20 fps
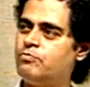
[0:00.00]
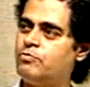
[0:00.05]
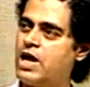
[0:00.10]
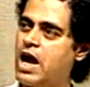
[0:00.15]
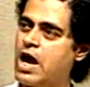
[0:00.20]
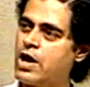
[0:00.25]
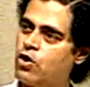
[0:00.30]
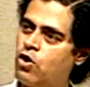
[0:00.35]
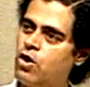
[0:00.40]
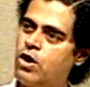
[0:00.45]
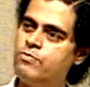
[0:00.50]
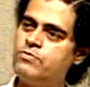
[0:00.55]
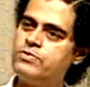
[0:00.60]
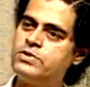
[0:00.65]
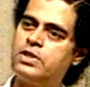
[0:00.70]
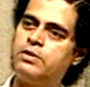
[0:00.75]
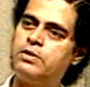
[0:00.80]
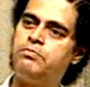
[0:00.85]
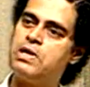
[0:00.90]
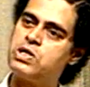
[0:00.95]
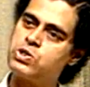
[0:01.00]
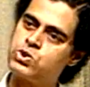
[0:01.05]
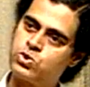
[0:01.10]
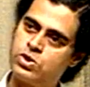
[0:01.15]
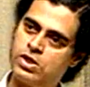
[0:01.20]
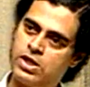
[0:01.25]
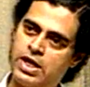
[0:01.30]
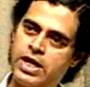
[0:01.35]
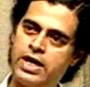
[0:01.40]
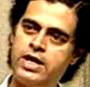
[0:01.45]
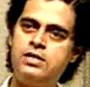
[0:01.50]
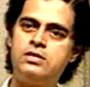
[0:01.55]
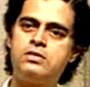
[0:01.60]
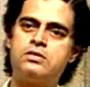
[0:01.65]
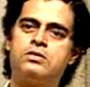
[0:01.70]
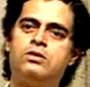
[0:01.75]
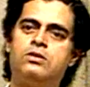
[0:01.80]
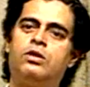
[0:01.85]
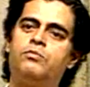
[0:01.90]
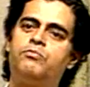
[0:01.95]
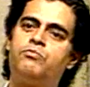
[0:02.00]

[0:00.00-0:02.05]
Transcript: ROMs are personalized or